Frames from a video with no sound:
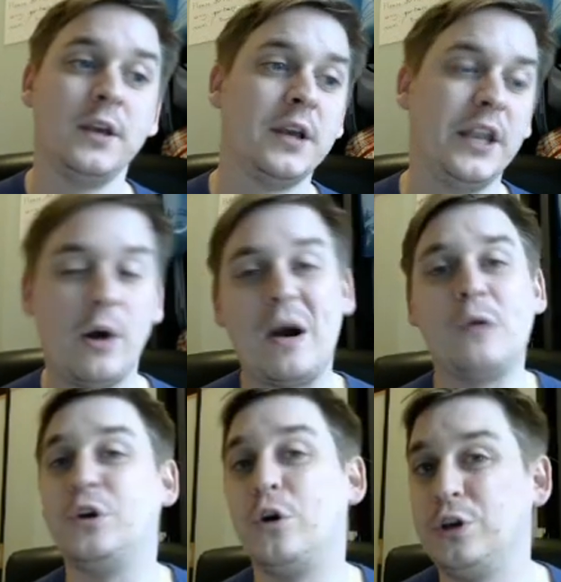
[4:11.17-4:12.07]
Now I would
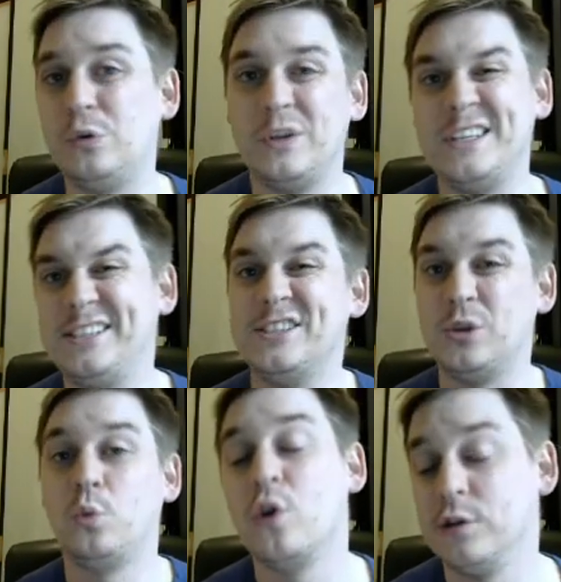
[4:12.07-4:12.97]
argue that this is the
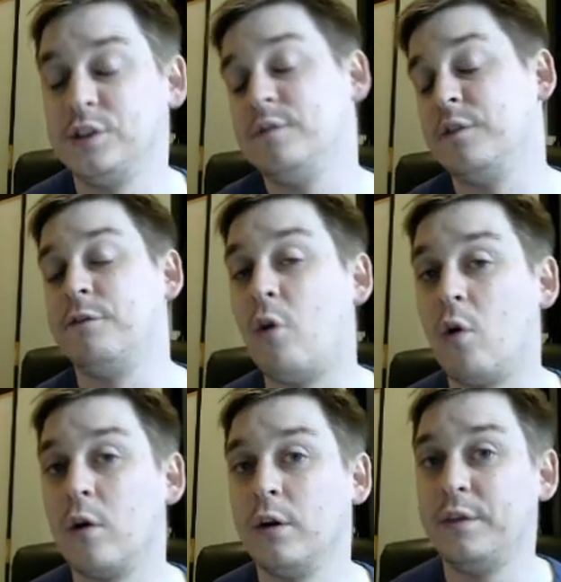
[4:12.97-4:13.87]
worst of the
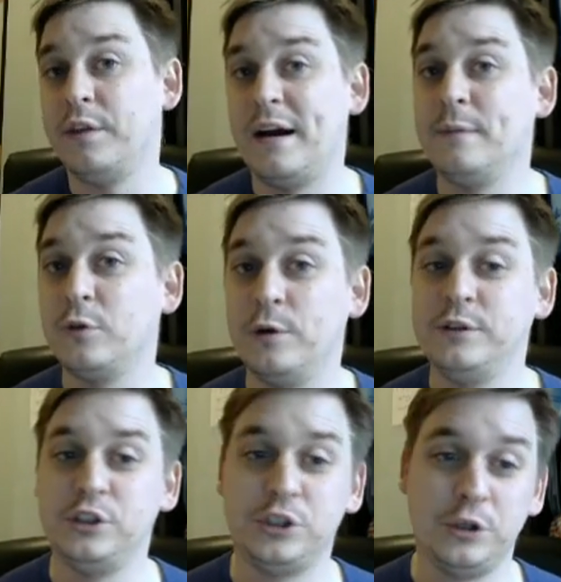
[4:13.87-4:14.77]
4 that I'm going
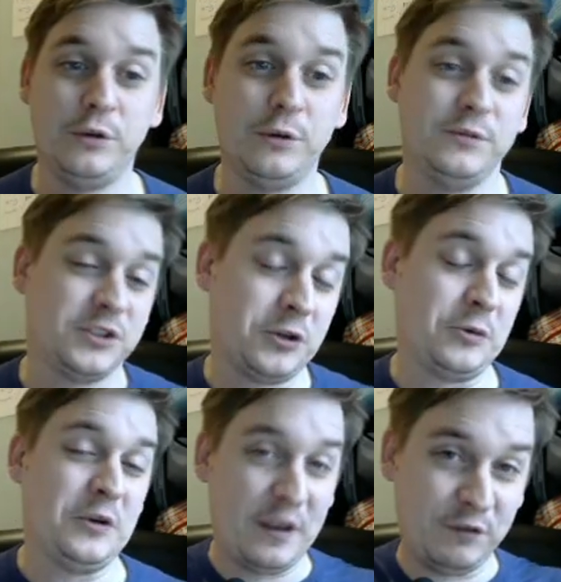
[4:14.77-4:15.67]
to show you. So
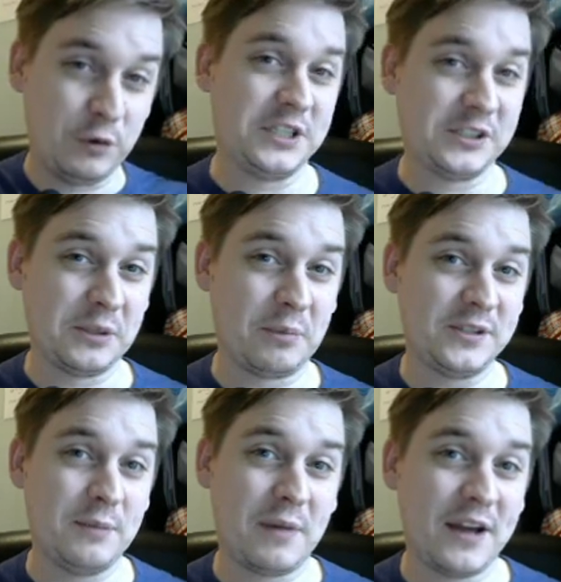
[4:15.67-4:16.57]
if you were
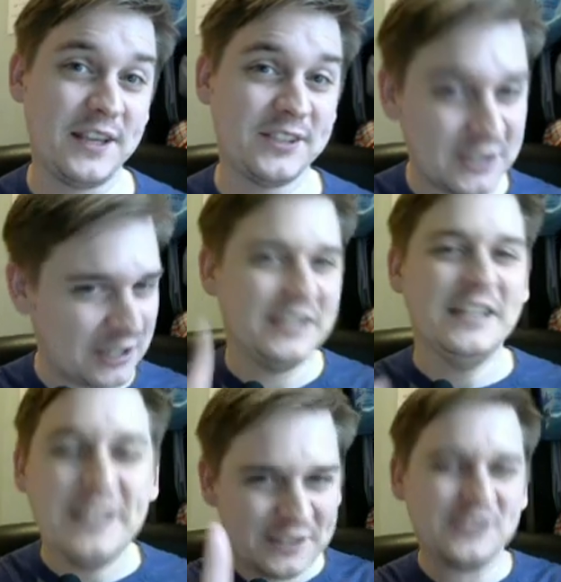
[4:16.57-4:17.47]
disappointed by this,
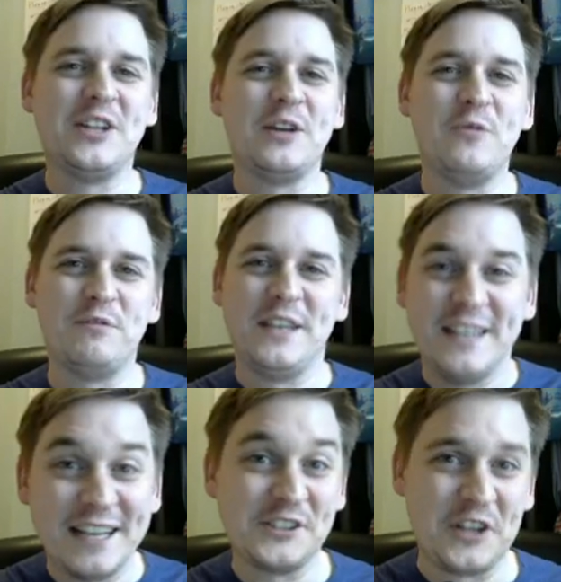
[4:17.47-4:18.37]
stick with me.
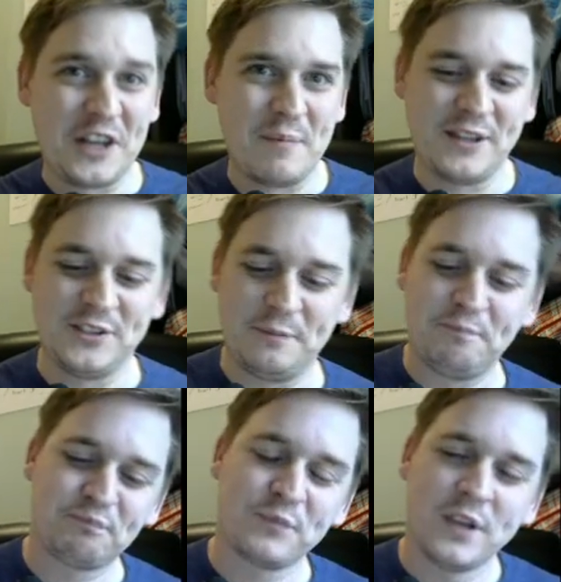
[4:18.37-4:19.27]
It's going to get better.
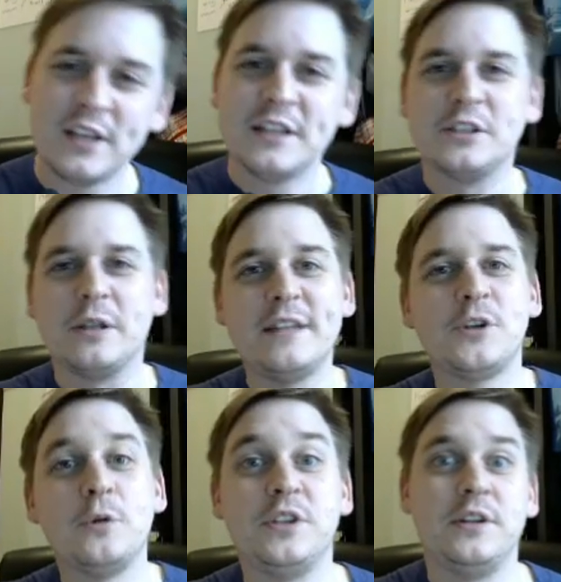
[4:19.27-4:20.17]
So let's
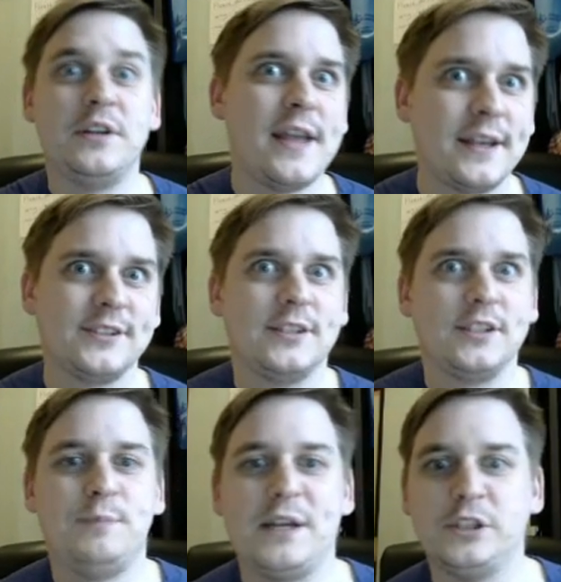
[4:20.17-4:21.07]
go to the next
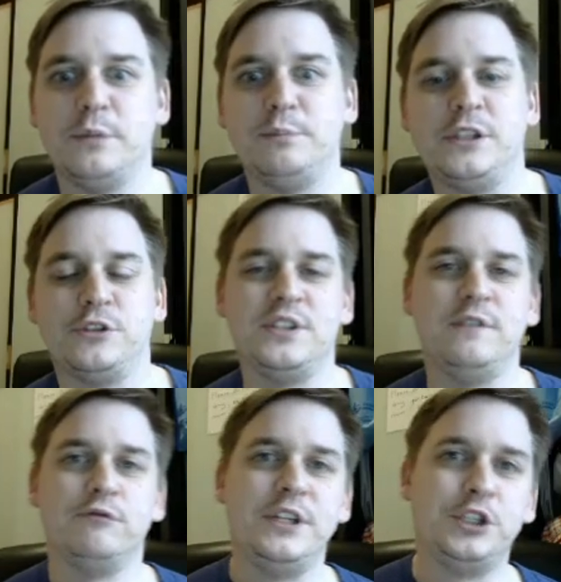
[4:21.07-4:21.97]
special administrative
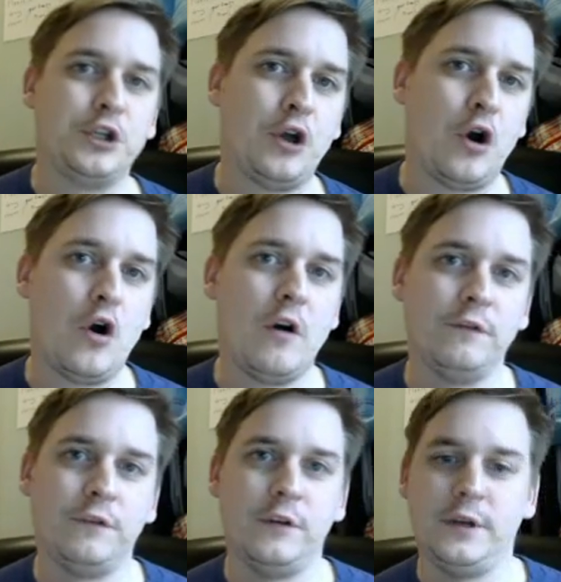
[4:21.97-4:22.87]
region
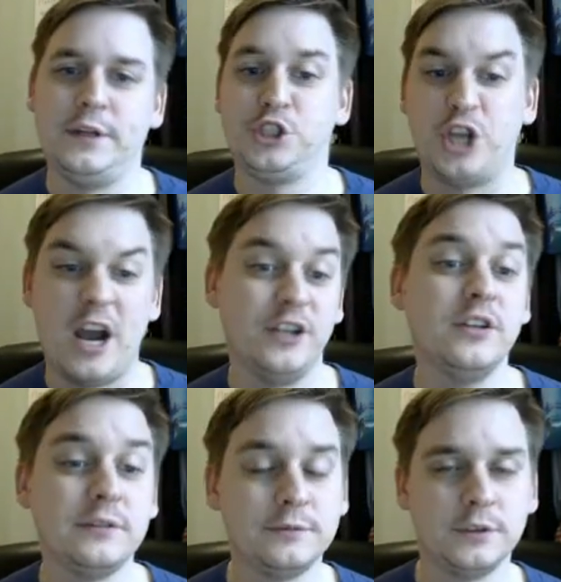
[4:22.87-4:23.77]
of China.
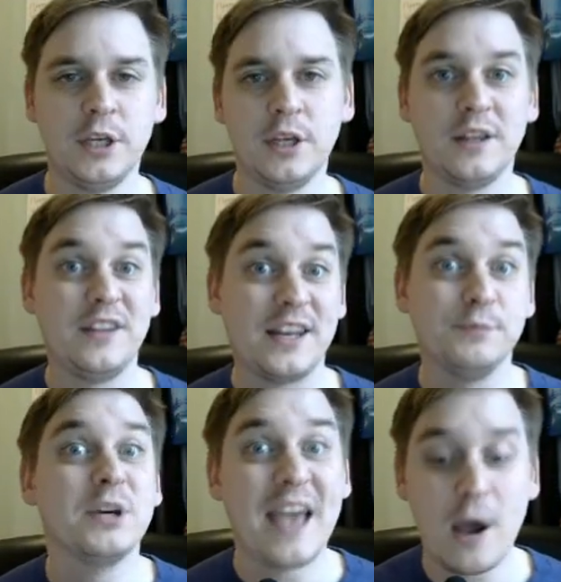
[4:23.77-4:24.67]
That is
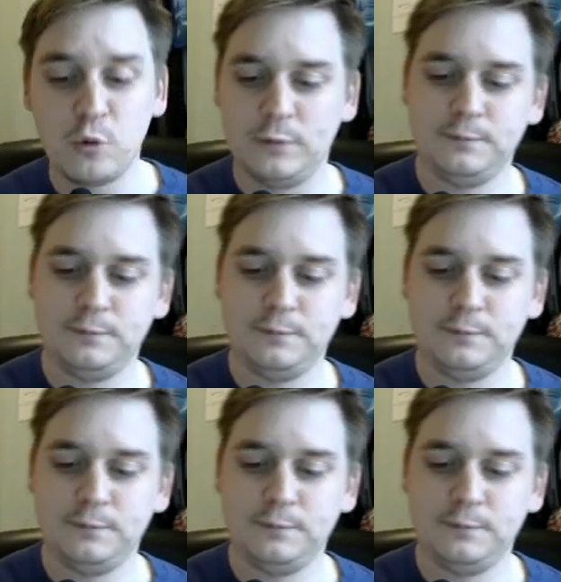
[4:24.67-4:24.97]
Macau.